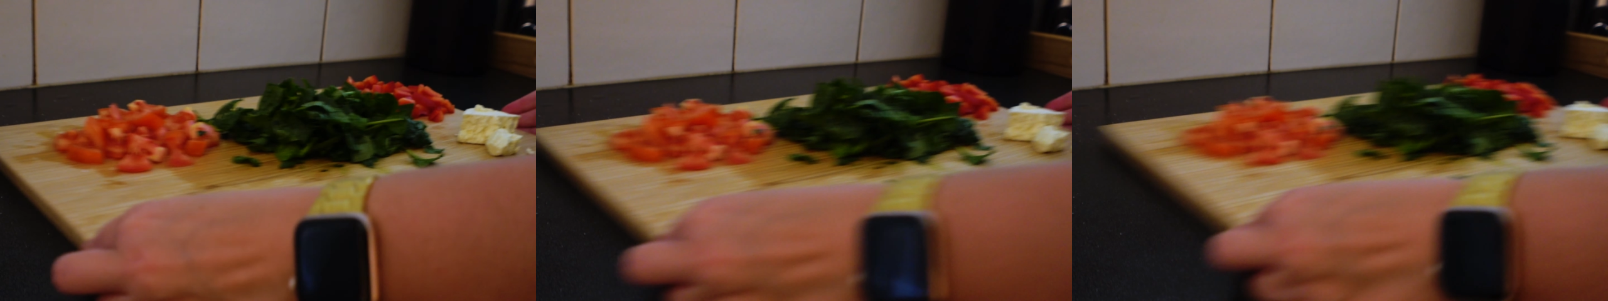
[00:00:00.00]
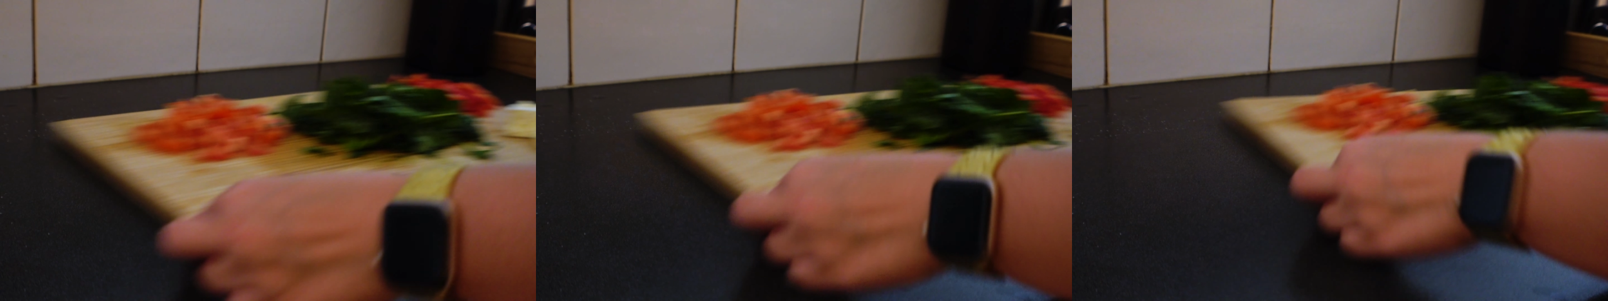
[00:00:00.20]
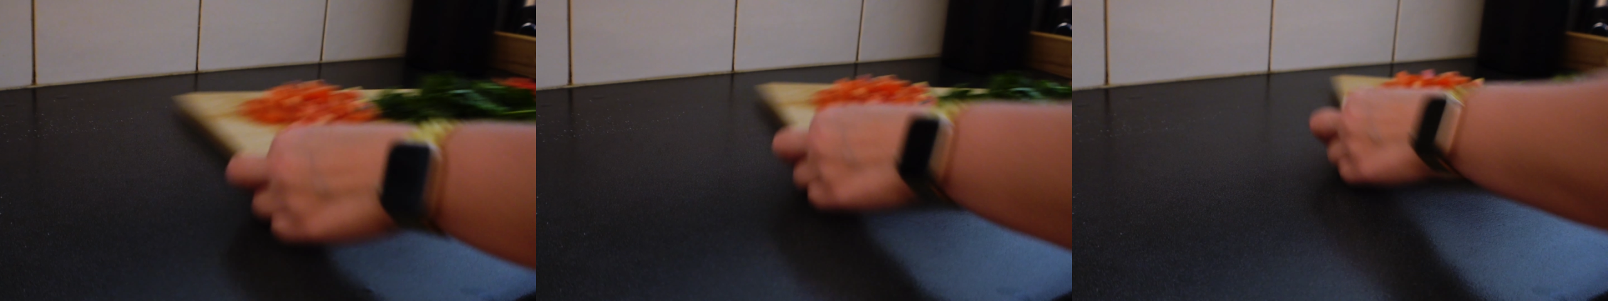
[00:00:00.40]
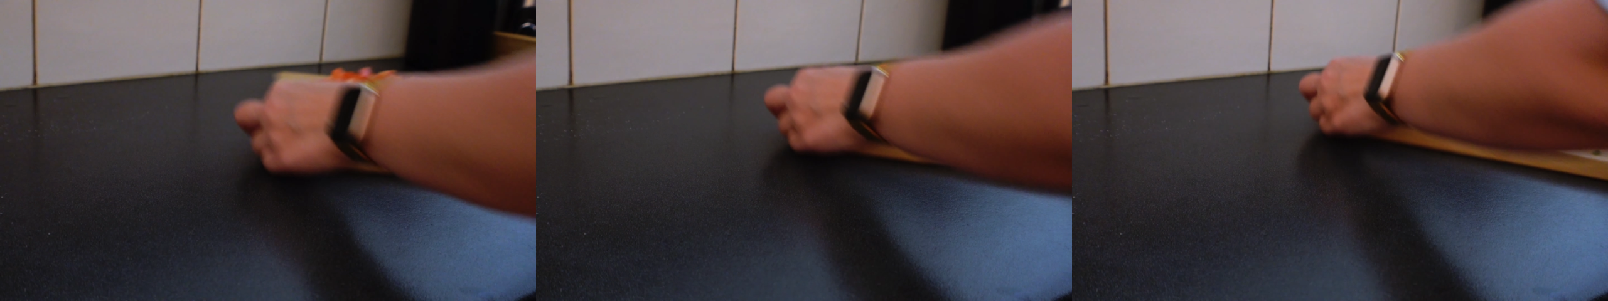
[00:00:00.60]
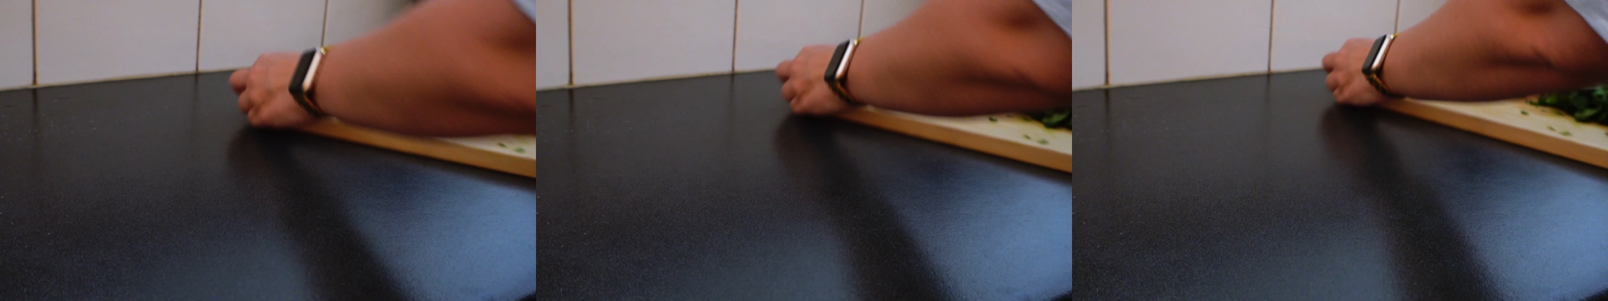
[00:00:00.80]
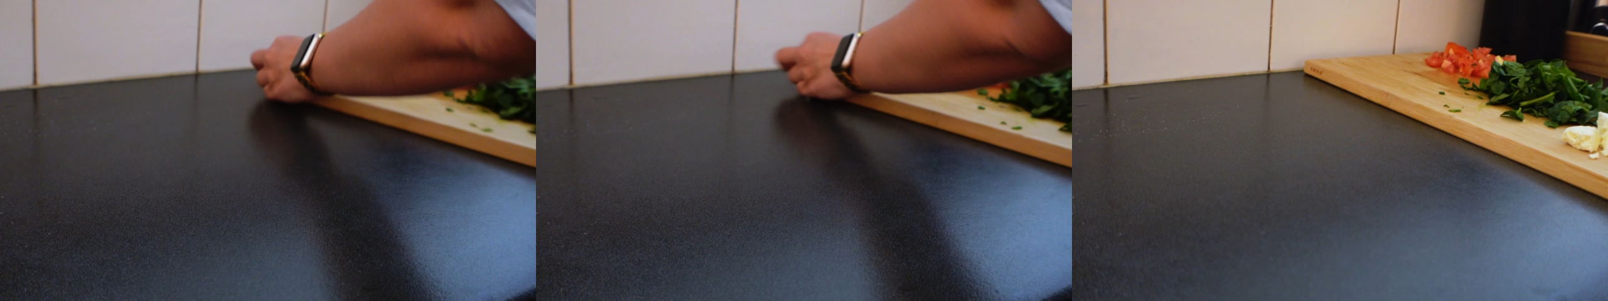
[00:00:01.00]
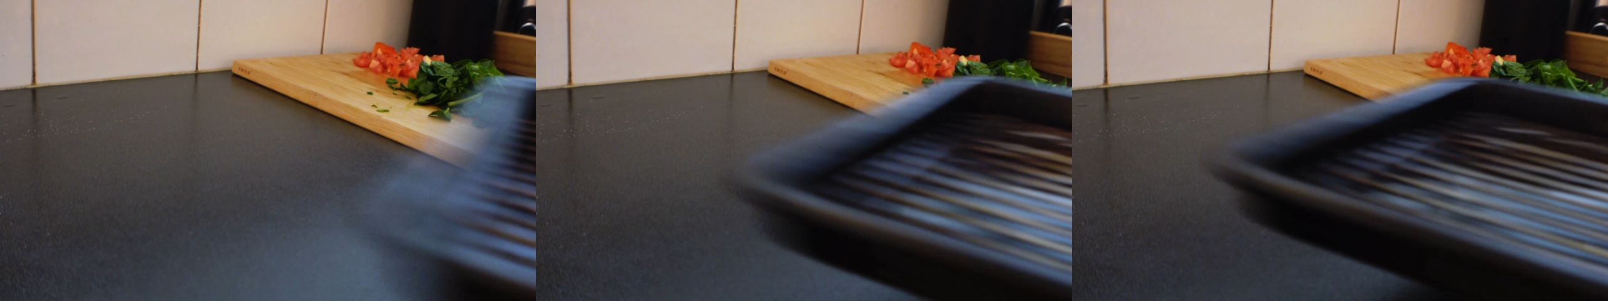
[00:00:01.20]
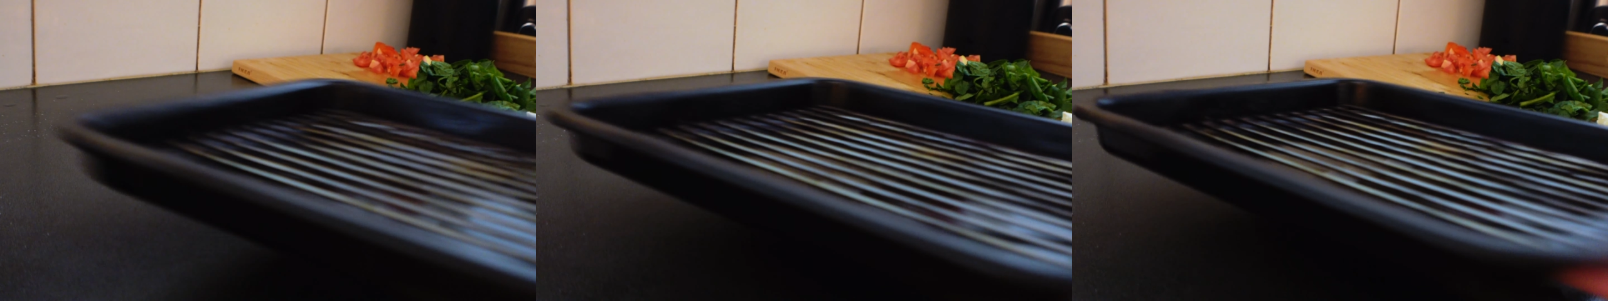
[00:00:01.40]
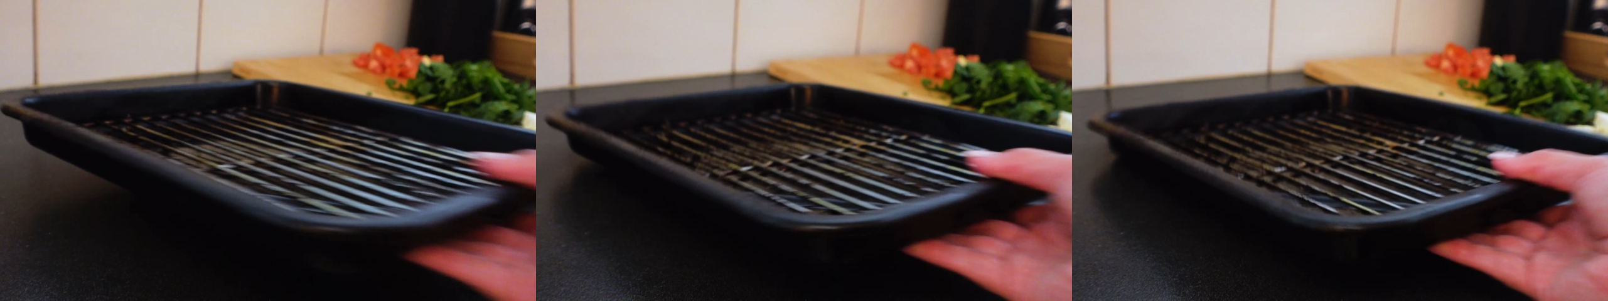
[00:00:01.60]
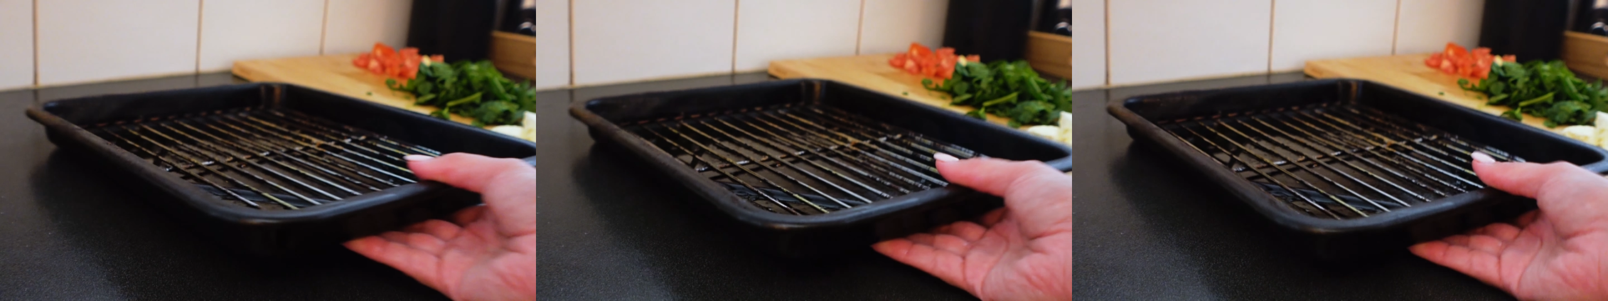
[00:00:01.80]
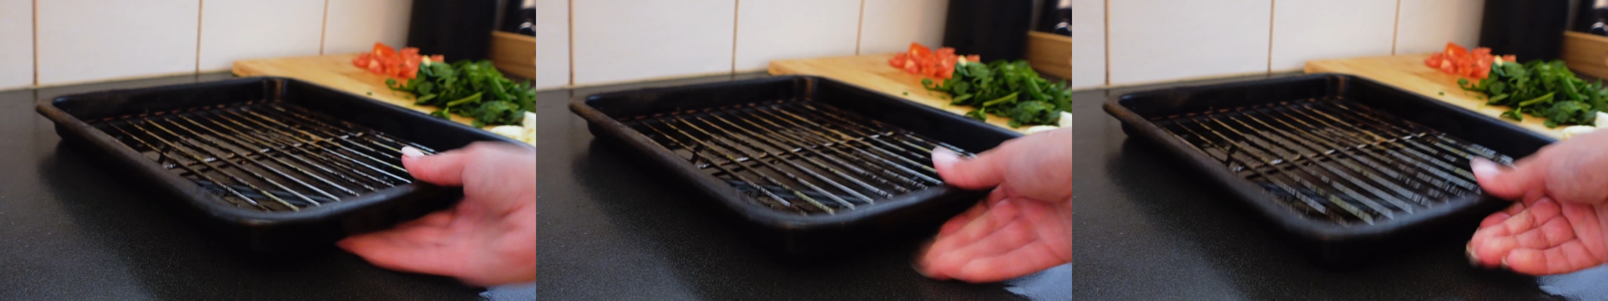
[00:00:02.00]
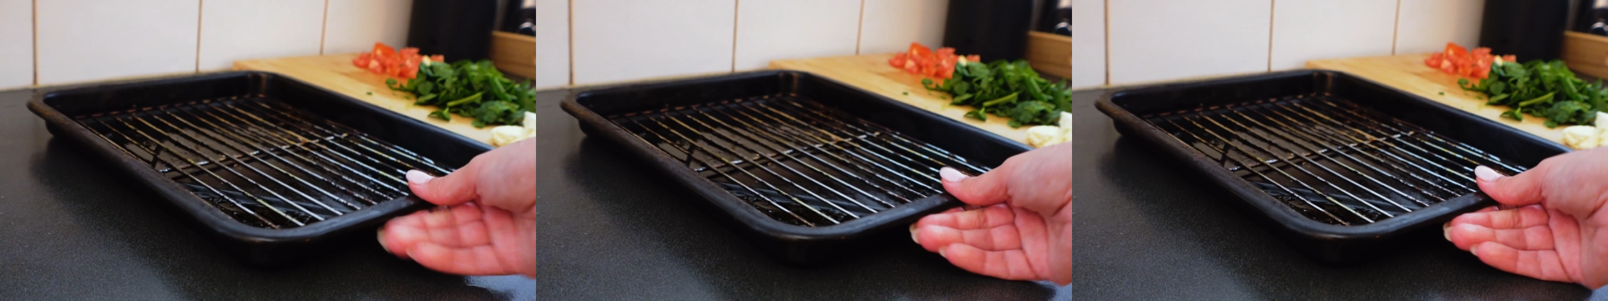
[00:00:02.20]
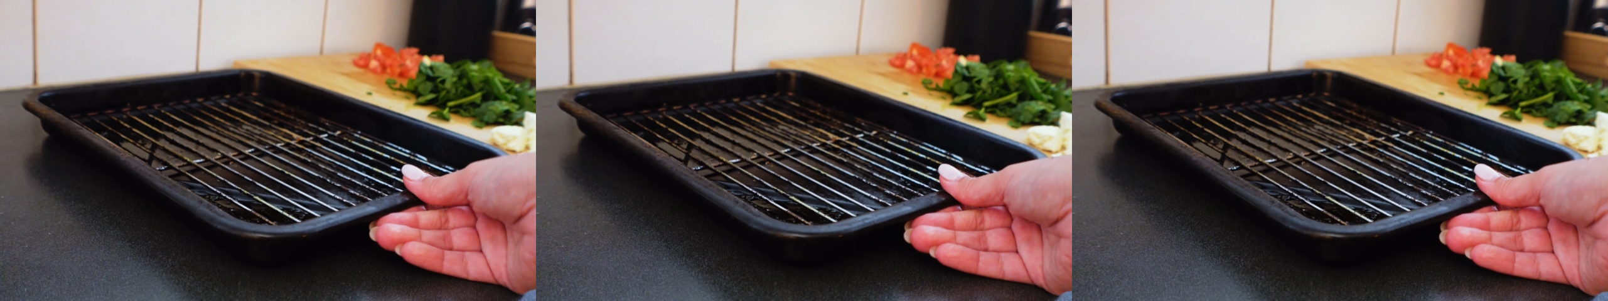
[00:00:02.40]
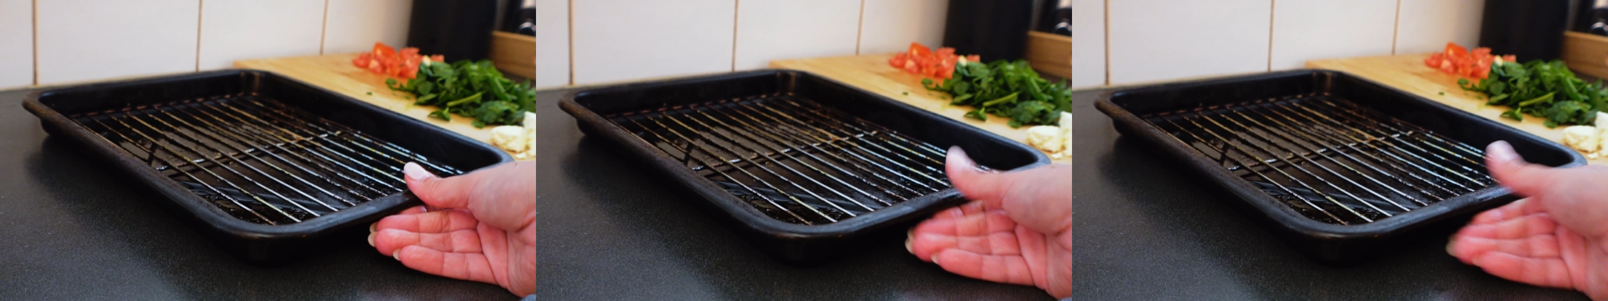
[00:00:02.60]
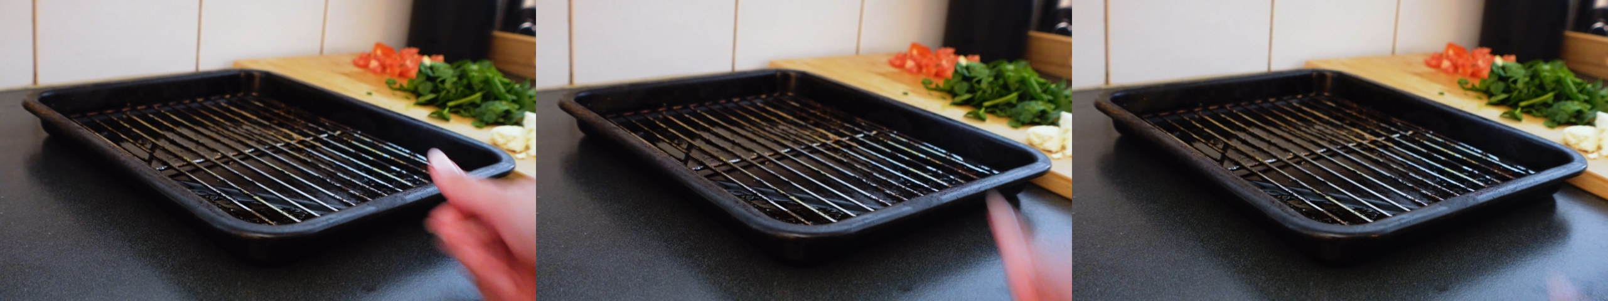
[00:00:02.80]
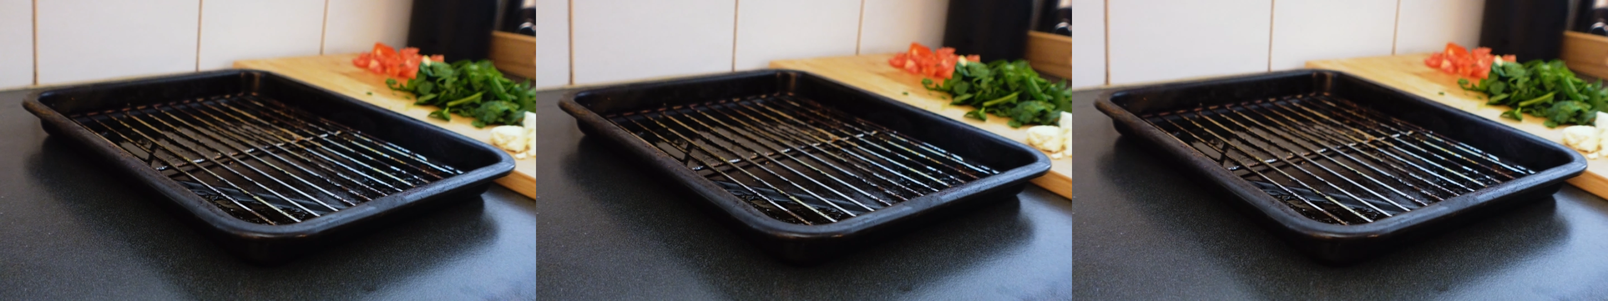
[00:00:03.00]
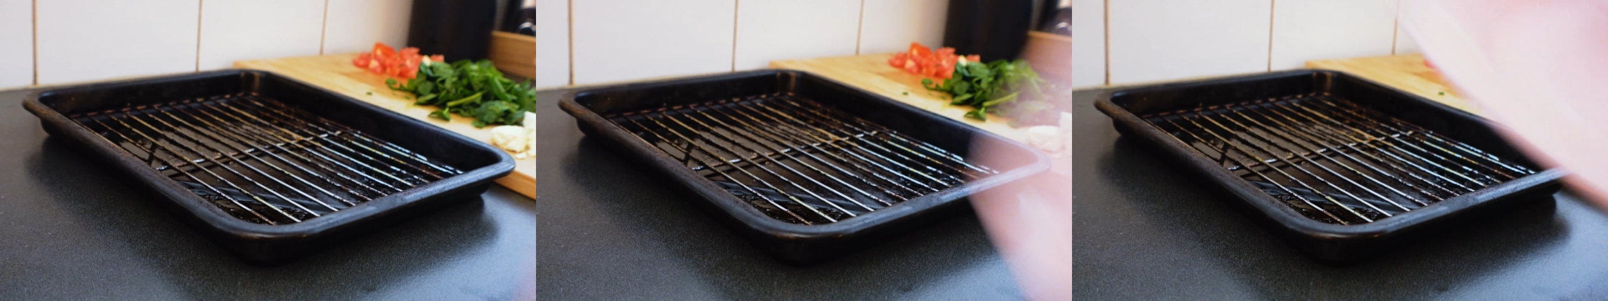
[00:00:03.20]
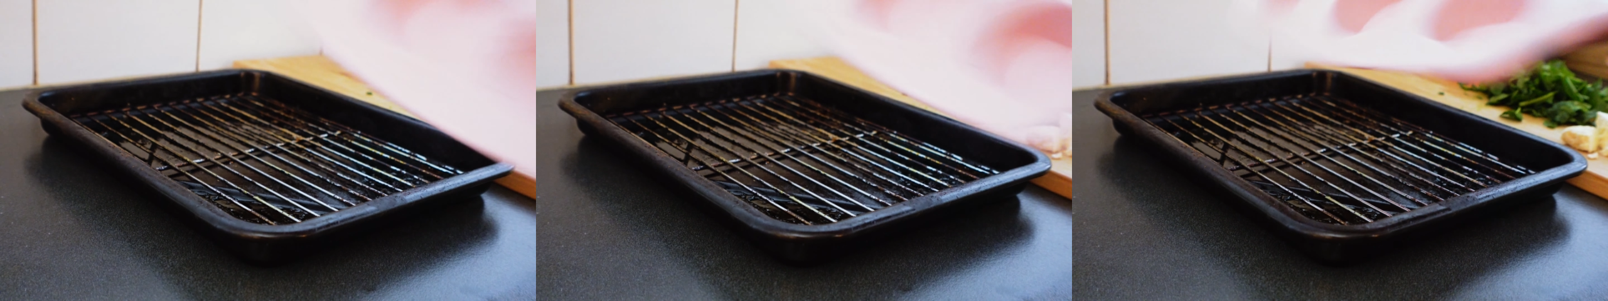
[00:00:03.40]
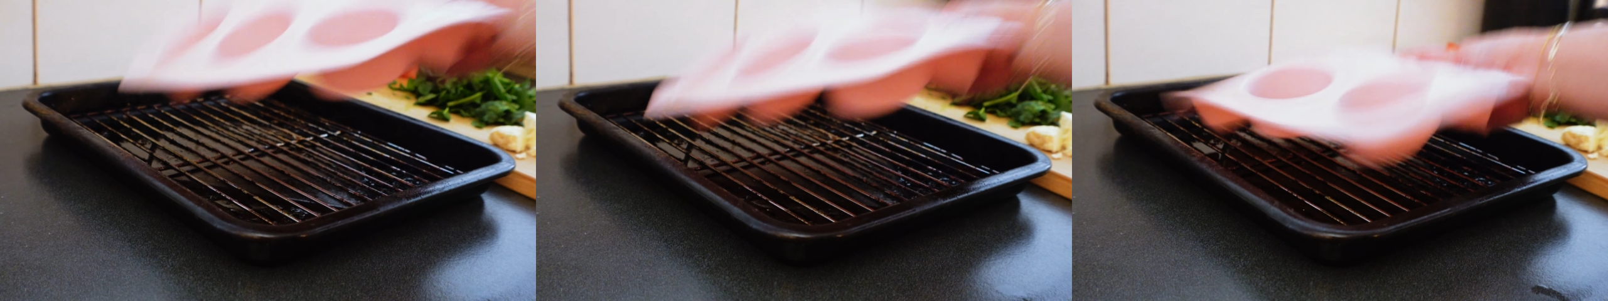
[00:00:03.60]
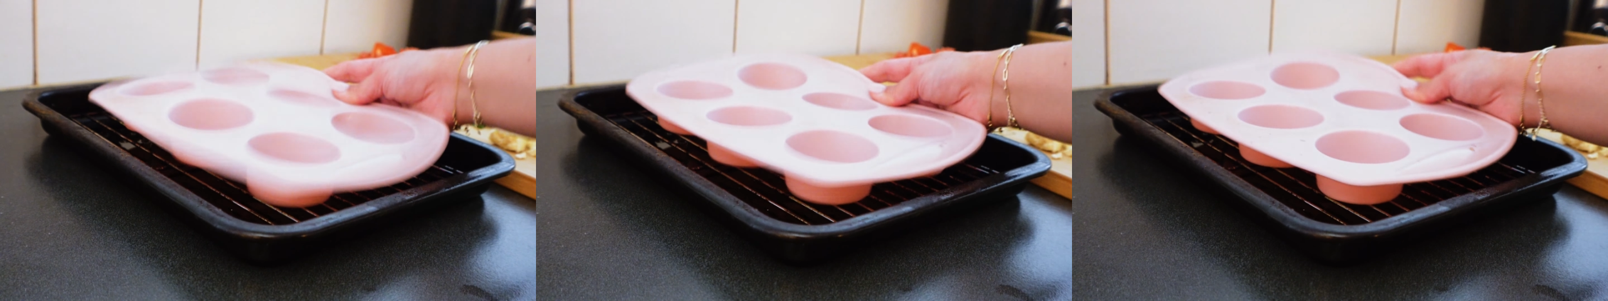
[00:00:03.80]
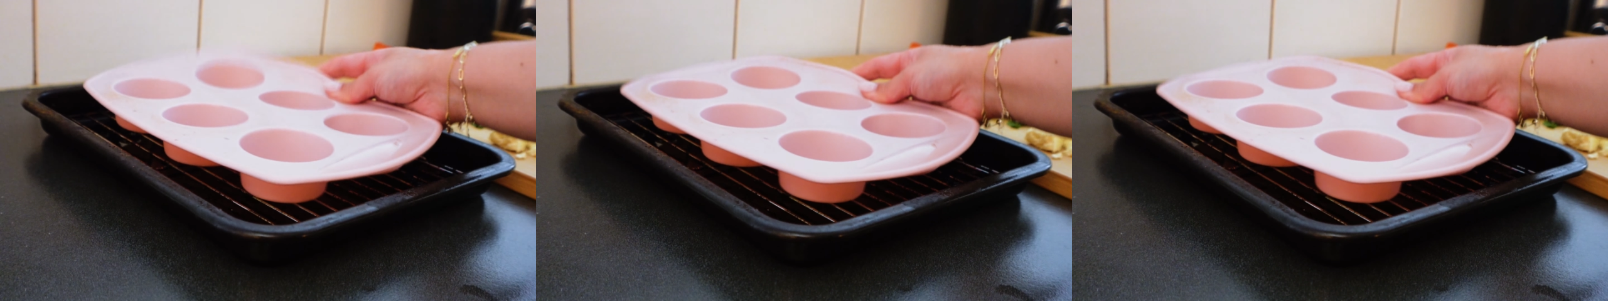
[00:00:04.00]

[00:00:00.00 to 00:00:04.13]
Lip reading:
No face is visible, so there are no lips to read.